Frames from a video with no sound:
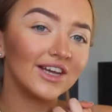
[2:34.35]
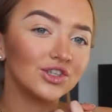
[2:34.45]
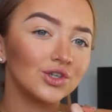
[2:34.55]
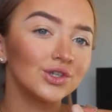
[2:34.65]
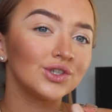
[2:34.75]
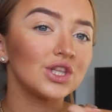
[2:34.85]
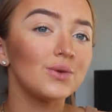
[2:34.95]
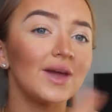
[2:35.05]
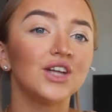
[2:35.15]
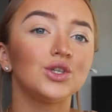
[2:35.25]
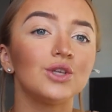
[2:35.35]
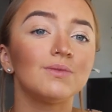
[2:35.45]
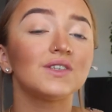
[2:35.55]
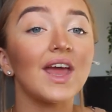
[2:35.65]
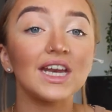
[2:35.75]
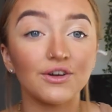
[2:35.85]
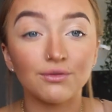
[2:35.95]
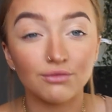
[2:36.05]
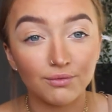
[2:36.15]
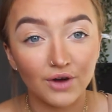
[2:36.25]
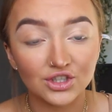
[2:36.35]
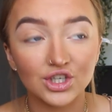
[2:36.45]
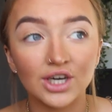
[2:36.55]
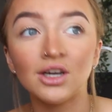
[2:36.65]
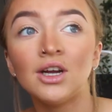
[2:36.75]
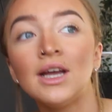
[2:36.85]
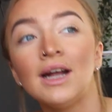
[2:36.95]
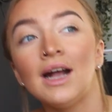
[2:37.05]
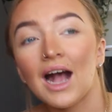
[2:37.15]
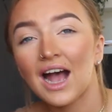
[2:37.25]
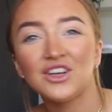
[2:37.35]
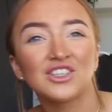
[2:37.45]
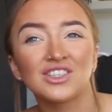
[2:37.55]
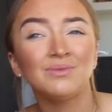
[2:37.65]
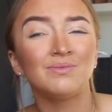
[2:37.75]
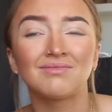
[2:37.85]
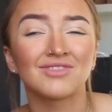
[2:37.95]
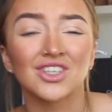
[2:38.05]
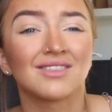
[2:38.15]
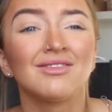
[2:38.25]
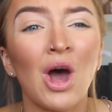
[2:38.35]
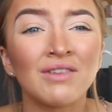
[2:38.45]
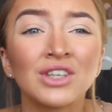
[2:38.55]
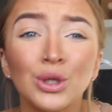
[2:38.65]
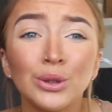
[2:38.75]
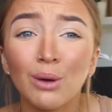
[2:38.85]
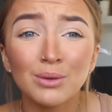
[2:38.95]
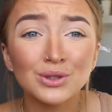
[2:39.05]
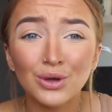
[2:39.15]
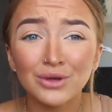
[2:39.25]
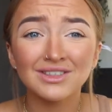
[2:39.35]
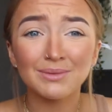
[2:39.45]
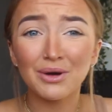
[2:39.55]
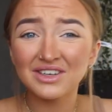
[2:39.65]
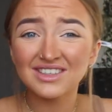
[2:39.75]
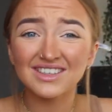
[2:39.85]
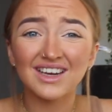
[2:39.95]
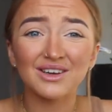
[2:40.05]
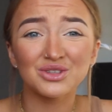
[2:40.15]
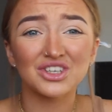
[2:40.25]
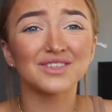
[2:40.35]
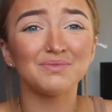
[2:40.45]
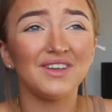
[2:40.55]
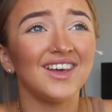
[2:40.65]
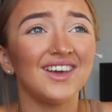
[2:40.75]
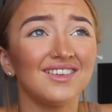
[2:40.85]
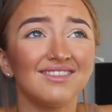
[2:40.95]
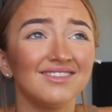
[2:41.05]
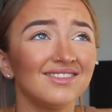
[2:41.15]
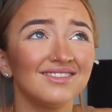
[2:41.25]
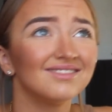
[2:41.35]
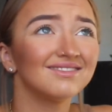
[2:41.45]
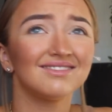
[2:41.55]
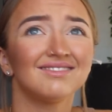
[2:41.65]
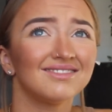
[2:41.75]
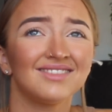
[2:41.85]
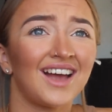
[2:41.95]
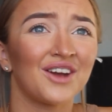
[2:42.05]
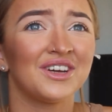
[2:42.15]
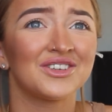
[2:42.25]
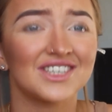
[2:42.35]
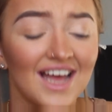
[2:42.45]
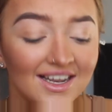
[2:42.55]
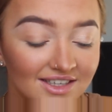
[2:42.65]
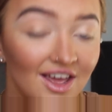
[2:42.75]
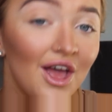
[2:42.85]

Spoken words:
lectures and the way I do them is very different from first year. I used to just not have a clue what was going on, to be honest, and I'd just be like, I don't understand.